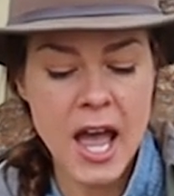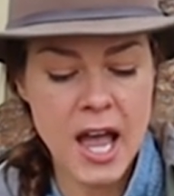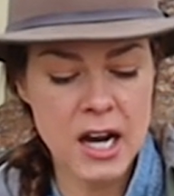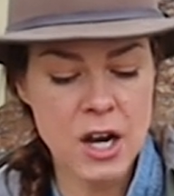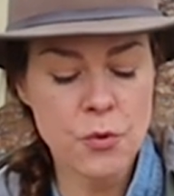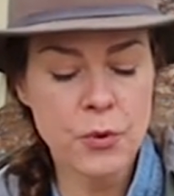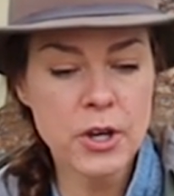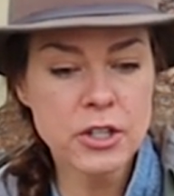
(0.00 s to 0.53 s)

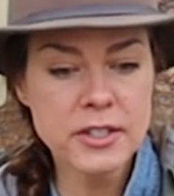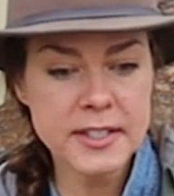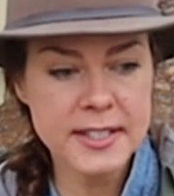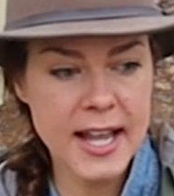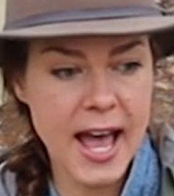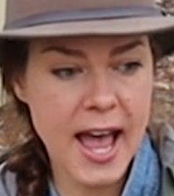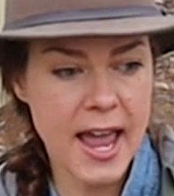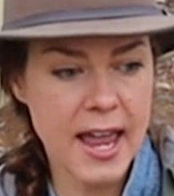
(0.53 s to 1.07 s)
And I will
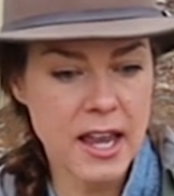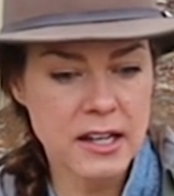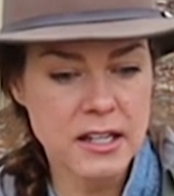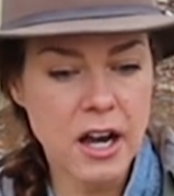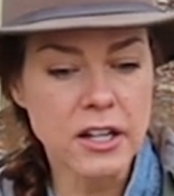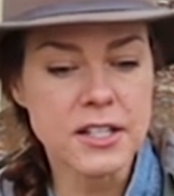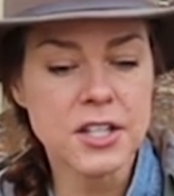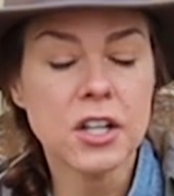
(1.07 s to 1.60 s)
say,
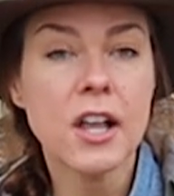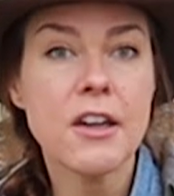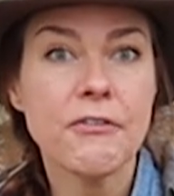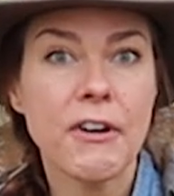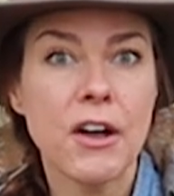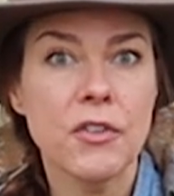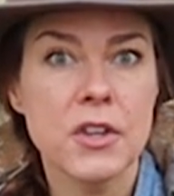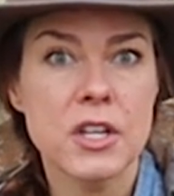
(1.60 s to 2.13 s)
until I
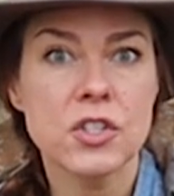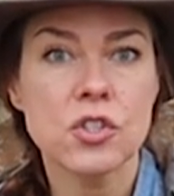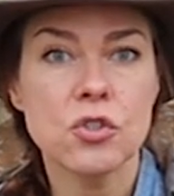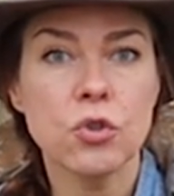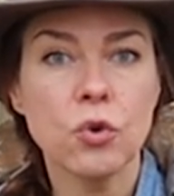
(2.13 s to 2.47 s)
found this